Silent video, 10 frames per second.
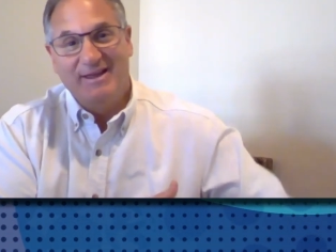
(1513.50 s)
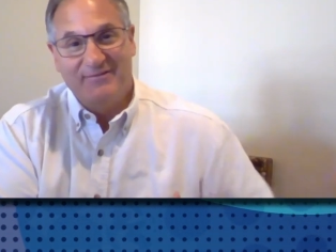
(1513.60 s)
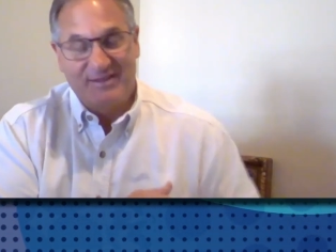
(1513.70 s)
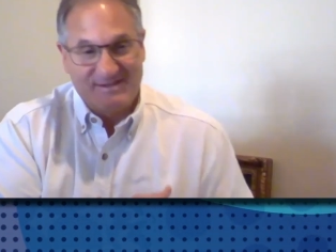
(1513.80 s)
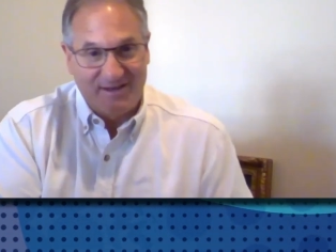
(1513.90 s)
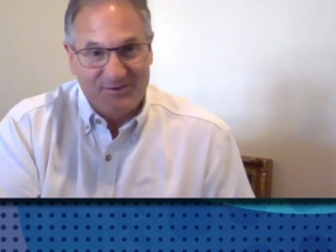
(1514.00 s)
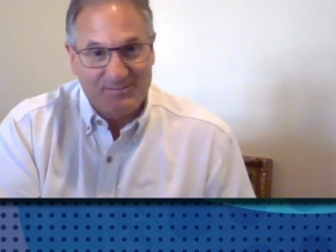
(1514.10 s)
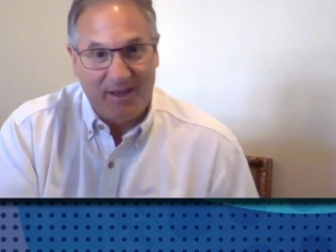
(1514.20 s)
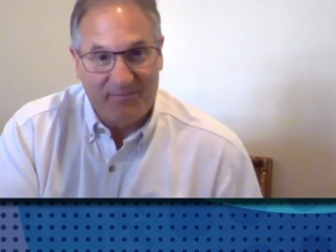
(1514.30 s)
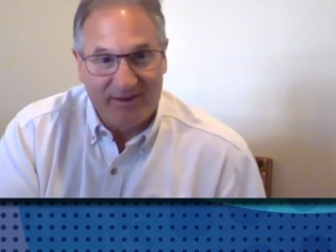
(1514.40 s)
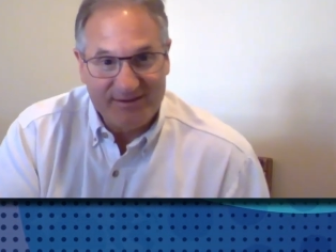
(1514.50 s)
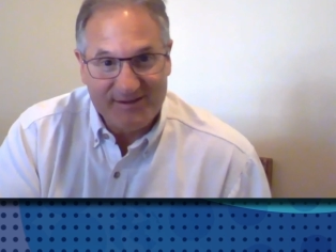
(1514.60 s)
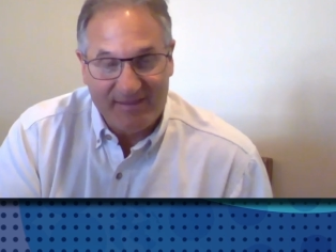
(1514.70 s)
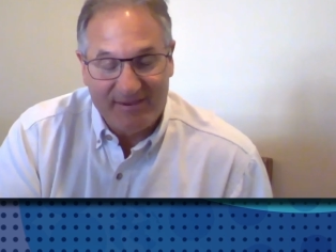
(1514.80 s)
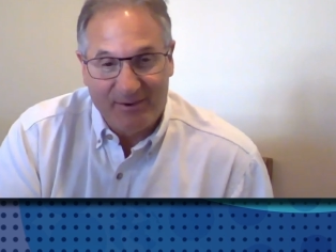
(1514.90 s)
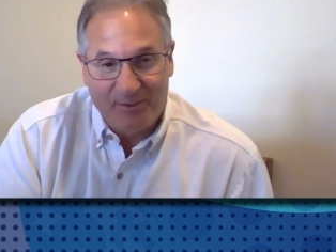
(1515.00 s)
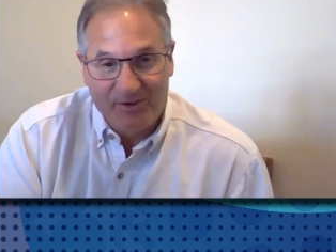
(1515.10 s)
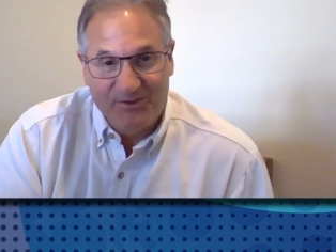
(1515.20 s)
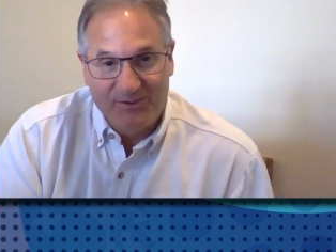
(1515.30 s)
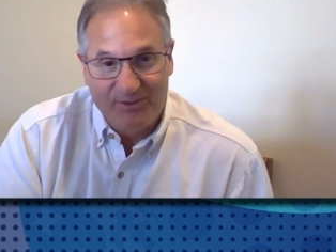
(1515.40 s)
if the sales pipeline is not there to
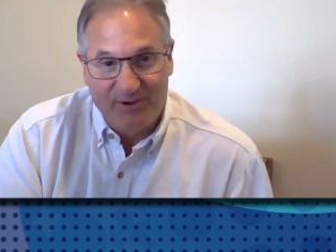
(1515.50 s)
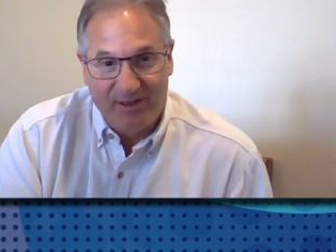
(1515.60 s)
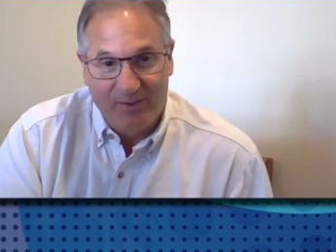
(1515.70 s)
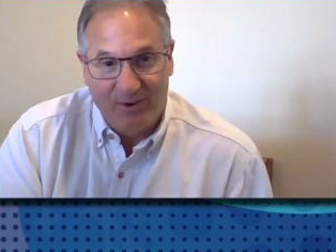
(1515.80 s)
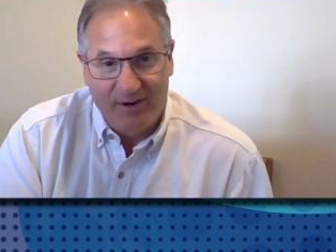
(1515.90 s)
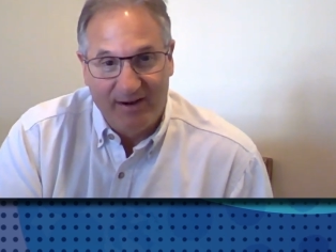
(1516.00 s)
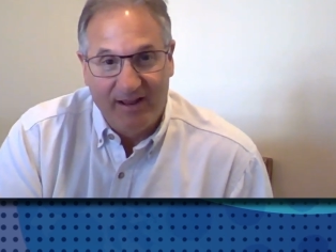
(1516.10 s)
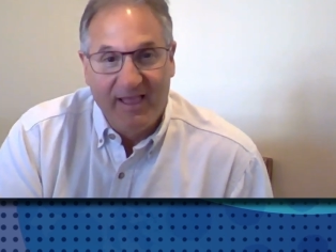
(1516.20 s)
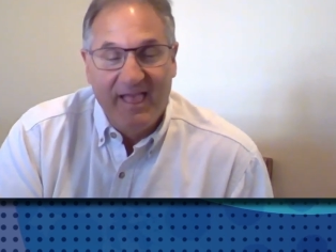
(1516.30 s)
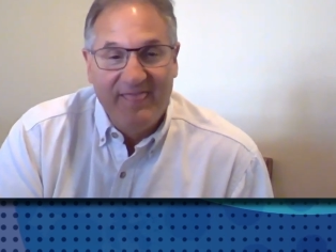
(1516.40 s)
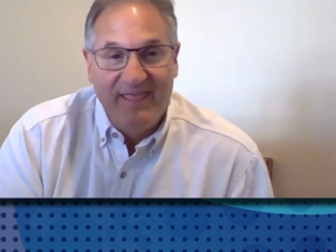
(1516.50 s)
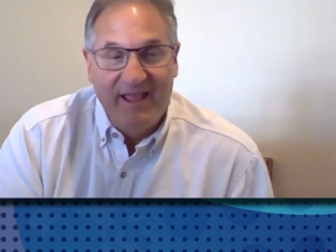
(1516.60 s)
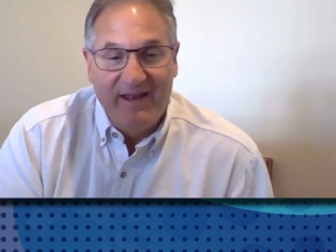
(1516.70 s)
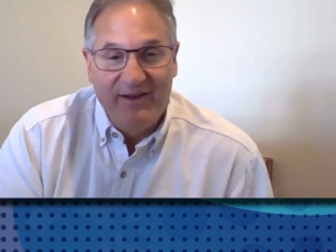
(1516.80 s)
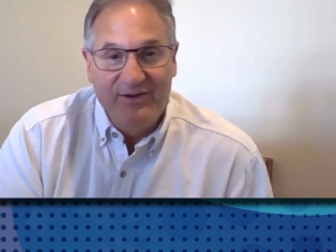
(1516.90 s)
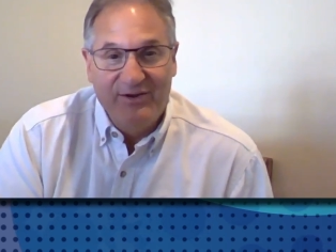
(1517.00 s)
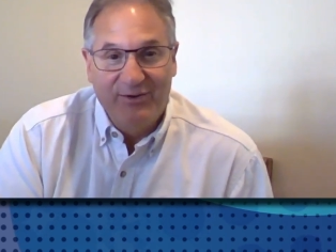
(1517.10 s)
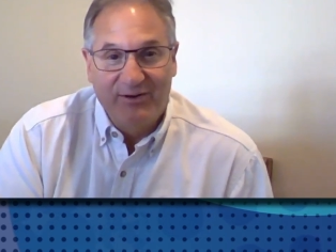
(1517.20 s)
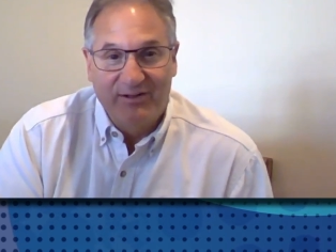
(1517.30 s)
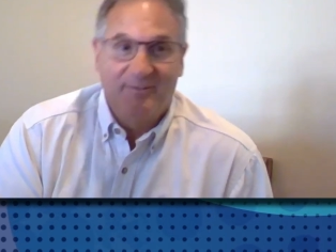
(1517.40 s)
put you into another one, then
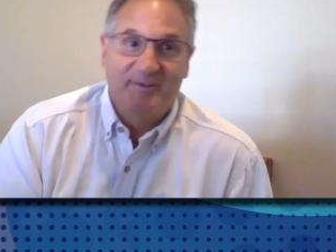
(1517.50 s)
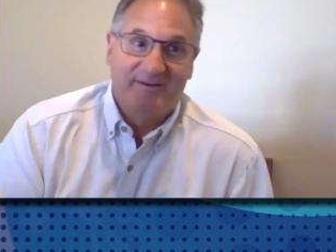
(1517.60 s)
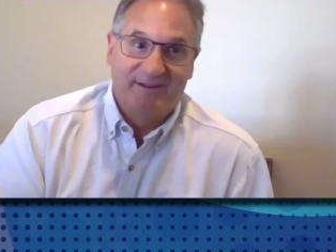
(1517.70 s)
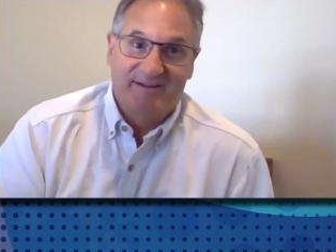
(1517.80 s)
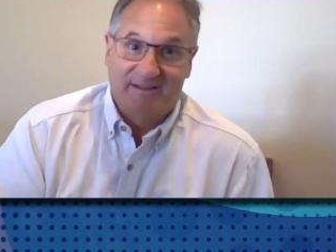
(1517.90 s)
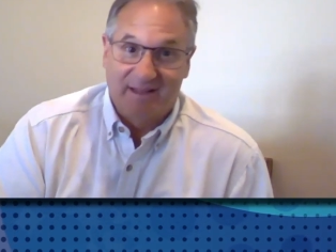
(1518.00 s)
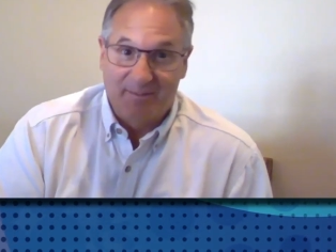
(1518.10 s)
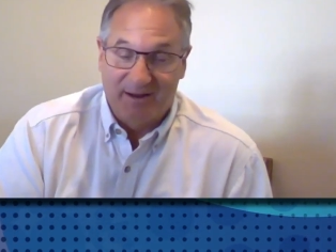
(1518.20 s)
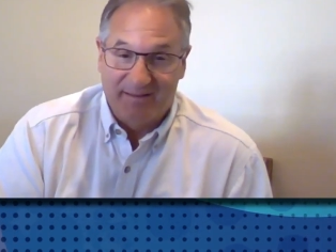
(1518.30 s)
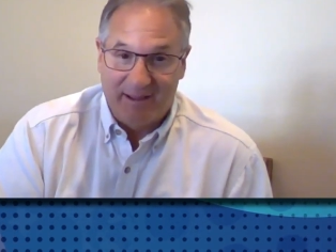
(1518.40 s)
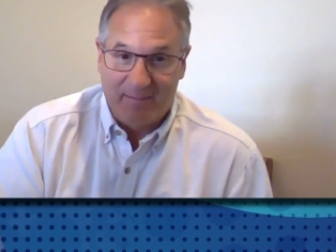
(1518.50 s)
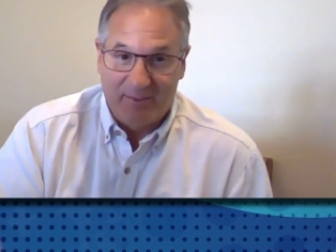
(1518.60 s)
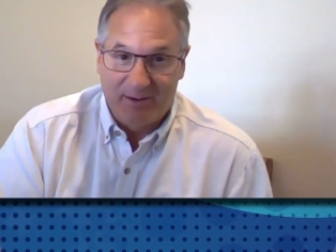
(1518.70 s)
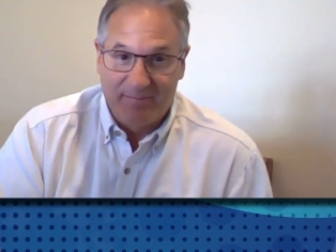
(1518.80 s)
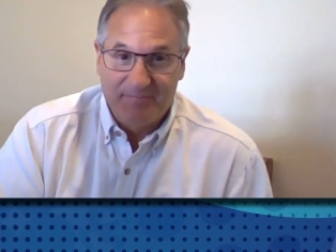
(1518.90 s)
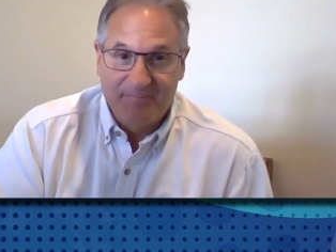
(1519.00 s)
you're in a little bit of a dilemma at that point.